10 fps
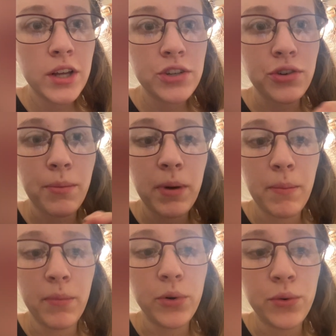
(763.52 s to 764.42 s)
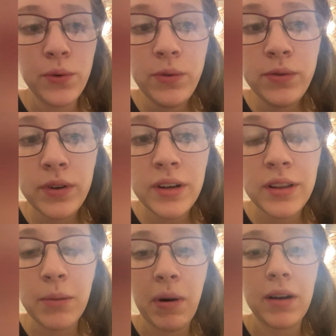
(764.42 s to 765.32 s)
So I'm gonna move
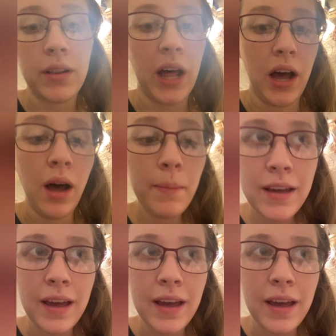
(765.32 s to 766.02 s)
the bottle up